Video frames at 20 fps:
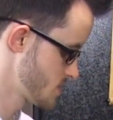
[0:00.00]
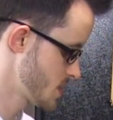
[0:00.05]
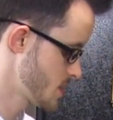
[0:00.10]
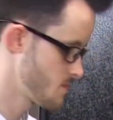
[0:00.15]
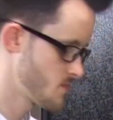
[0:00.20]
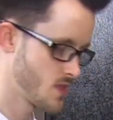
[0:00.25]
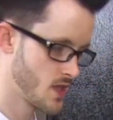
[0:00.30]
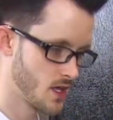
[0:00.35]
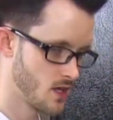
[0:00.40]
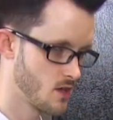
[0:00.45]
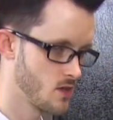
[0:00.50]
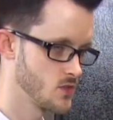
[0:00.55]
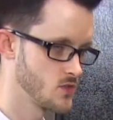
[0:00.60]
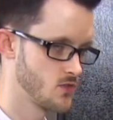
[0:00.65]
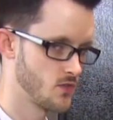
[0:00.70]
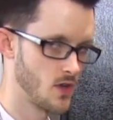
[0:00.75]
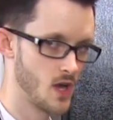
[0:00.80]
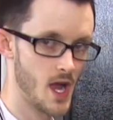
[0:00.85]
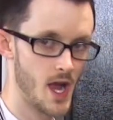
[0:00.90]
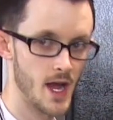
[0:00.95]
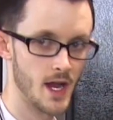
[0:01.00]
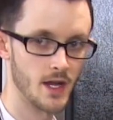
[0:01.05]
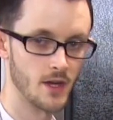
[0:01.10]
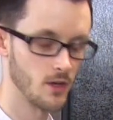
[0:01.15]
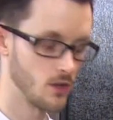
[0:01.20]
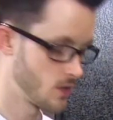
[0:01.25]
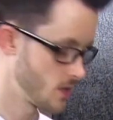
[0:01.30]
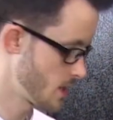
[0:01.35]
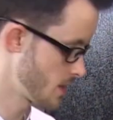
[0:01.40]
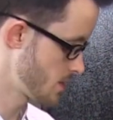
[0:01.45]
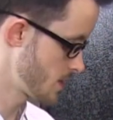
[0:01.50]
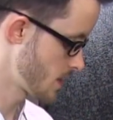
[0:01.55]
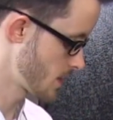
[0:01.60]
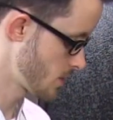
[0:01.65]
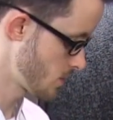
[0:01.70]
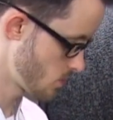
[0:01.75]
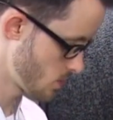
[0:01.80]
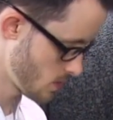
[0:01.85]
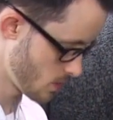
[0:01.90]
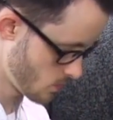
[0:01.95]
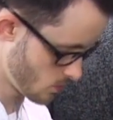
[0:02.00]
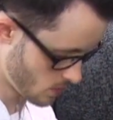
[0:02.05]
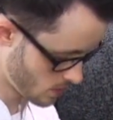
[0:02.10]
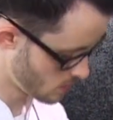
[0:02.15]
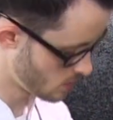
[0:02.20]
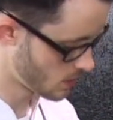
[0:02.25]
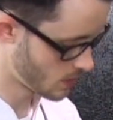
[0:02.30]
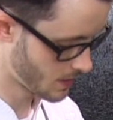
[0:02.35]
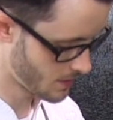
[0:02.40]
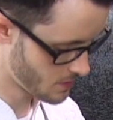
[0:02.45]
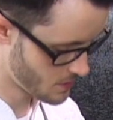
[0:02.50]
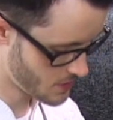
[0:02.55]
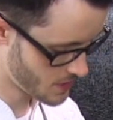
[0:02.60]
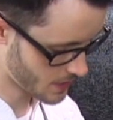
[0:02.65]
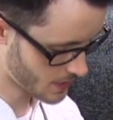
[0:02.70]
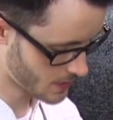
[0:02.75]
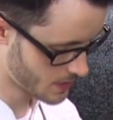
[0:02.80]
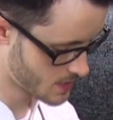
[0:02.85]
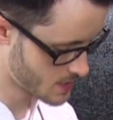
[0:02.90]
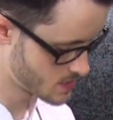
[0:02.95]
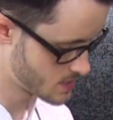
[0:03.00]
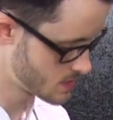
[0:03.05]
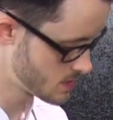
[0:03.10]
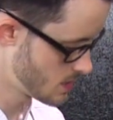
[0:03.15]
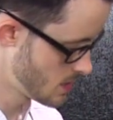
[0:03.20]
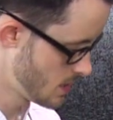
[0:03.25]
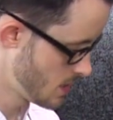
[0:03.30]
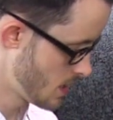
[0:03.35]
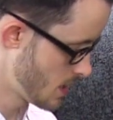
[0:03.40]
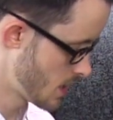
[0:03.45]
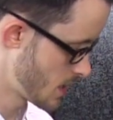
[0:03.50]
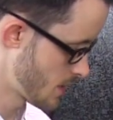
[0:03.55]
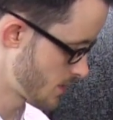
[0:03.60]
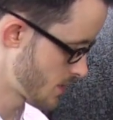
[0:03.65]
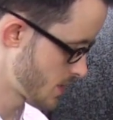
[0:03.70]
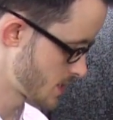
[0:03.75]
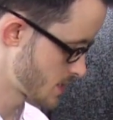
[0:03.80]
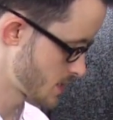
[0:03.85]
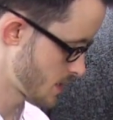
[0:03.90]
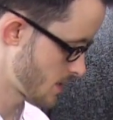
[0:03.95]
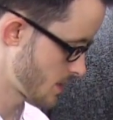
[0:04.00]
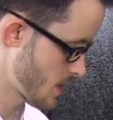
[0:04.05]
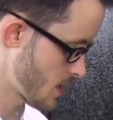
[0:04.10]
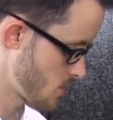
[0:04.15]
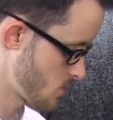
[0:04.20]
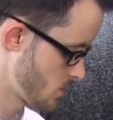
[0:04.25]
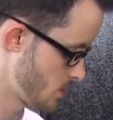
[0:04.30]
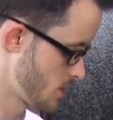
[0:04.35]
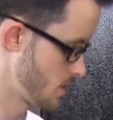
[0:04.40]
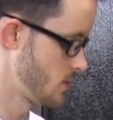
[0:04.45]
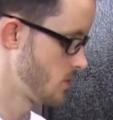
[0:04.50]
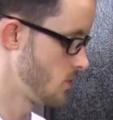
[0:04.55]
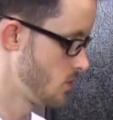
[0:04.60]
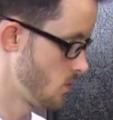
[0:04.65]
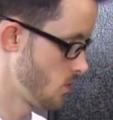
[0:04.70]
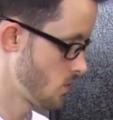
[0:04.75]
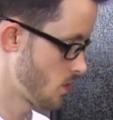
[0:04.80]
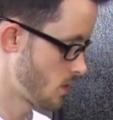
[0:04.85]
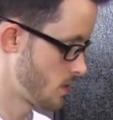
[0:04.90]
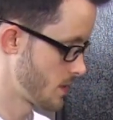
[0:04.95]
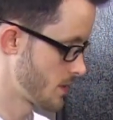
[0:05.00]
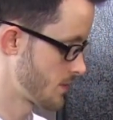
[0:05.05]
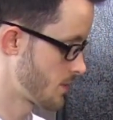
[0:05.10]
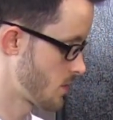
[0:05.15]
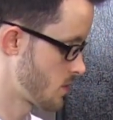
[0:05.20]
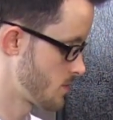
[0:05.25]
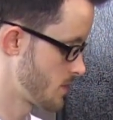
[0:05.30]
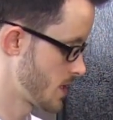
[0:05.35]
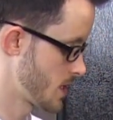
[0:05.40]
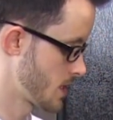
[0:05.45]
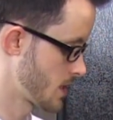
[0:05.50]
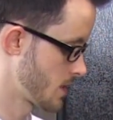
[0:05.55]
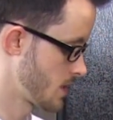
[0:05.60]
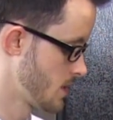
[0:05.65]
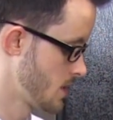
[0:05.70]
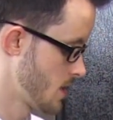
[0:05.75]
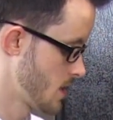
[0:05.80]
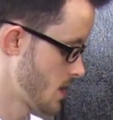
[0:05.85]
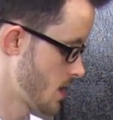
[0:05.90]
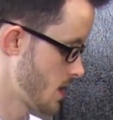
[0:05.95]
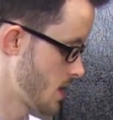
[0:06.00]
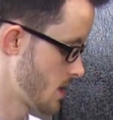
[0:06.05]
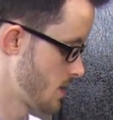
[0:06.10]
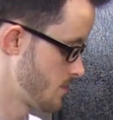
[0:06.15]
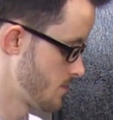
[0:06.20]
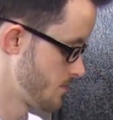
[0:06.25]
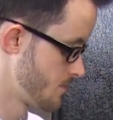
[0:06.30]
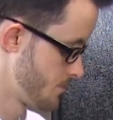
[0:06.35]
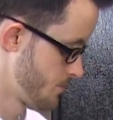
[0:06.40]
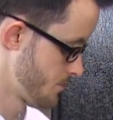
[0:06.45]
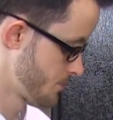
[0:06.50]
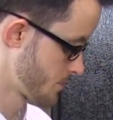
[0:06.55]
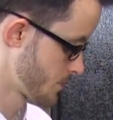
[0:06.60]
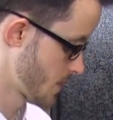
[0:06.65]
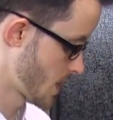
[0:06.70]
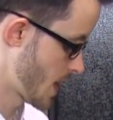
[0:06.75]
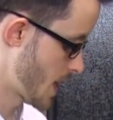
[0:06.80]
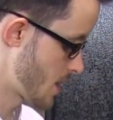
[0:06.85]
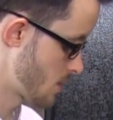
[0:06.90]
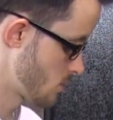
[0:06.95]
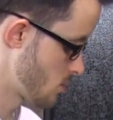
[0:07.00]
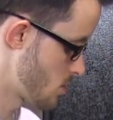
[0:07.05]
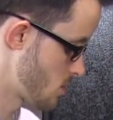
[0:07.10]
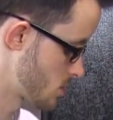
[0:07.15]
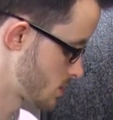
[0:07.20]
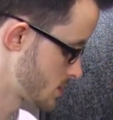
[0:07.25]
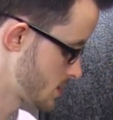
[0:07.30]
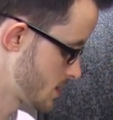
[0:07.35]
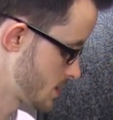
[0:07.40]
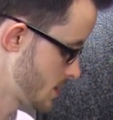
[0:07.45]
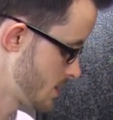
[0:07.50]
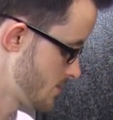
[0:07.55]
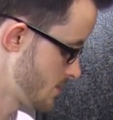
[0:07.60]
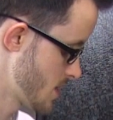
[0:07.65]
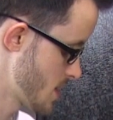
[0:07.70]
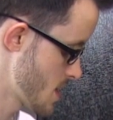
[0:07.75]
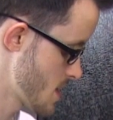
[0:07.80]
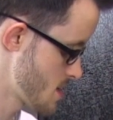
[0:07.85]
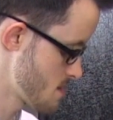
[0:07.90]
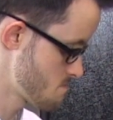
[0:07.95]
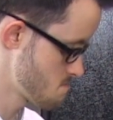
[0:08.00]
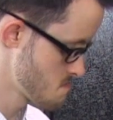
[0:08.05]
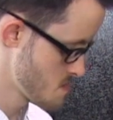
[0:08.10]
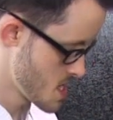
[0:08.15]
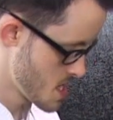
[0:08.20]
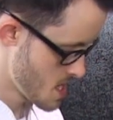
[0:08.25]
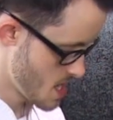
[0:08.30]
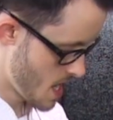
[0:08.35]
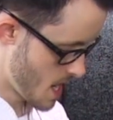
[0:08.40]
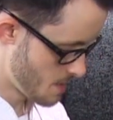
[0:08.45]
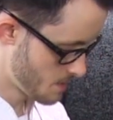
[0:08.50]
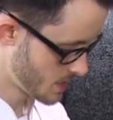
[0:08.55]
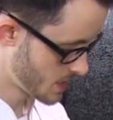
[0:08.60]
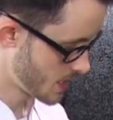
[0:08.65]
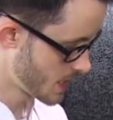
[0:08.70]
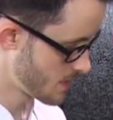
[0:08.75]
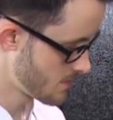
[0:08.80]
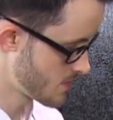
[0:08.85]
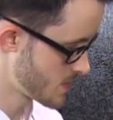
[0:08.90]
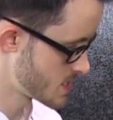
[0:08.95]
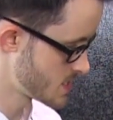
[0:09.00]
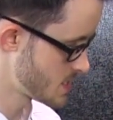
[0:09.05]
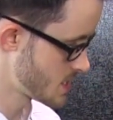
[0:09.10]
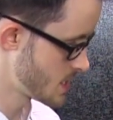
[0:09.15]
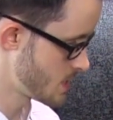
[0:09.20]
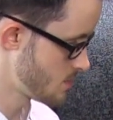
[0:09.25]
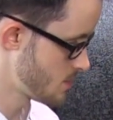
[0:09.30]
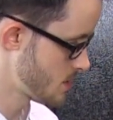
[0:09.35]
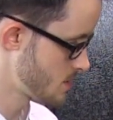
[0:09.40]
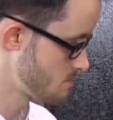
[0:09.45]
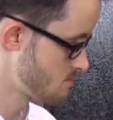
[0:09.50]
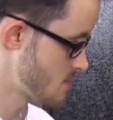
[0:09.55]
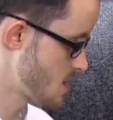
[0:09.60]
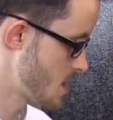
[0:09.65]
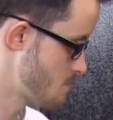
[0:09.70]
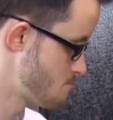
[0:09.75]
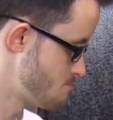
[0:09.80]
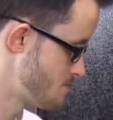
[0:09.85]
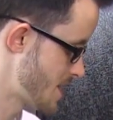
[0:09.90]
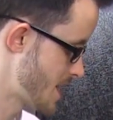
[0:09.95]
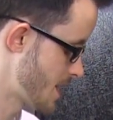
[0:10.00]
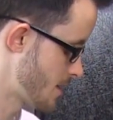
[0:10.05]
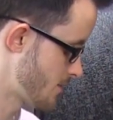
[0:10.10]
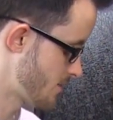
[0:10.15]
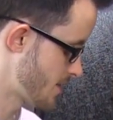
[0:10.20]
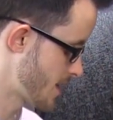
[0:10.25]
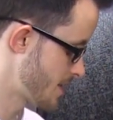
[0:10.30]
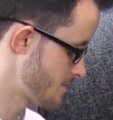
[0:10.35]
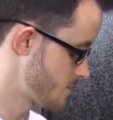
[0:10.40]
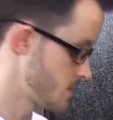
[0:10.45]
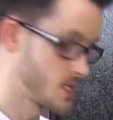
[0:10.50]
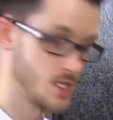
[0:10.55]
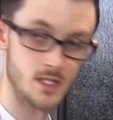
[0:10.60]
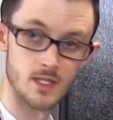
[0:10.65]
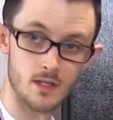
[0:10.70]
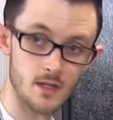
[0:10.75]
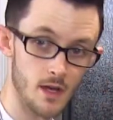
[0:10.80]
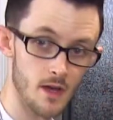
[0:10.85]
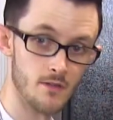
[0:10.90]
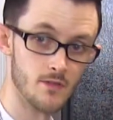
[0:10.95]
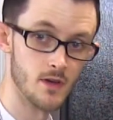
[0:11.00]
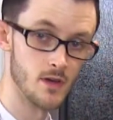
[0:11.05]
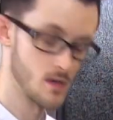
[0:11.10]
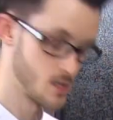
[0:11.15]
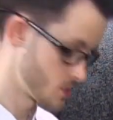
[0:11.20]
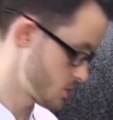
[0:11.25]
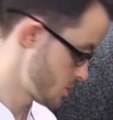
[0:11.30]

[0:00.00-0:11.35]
Same thing goes for haddock or anything. You really want to look at thickness, things like that when you are determining how long to leave it in. I'm going to give this salmon about 5 minutes in the oven and